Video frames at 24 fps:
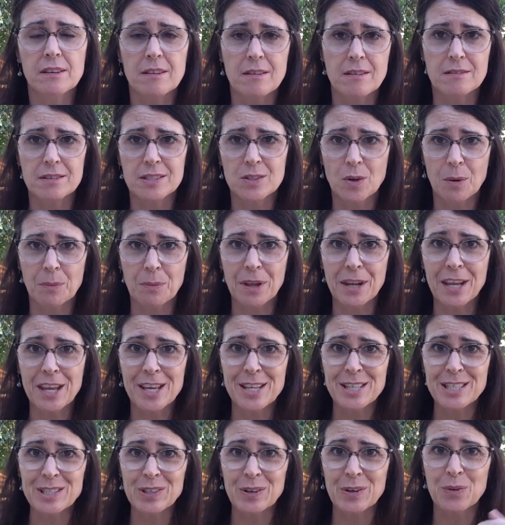Oh, so I'm going
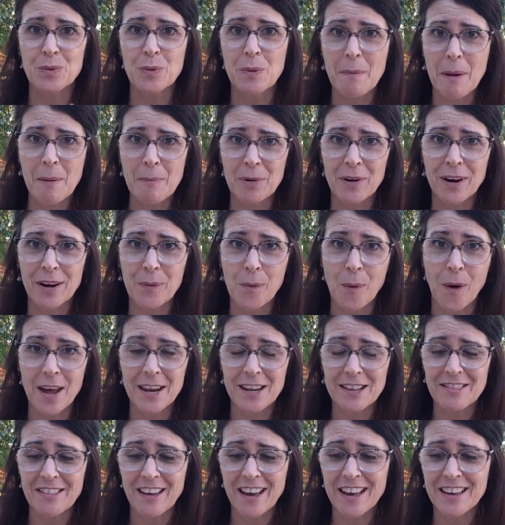to insert, remember I
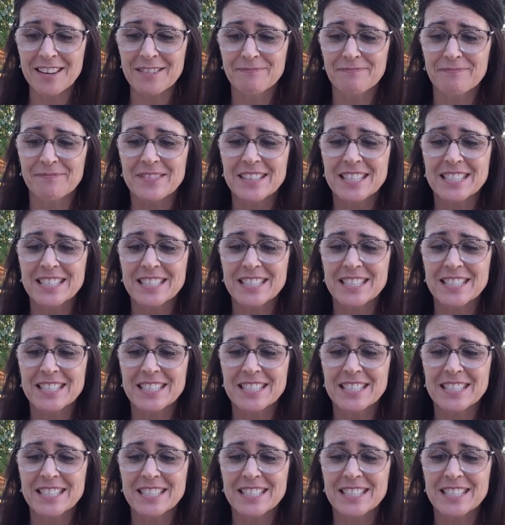wanted that?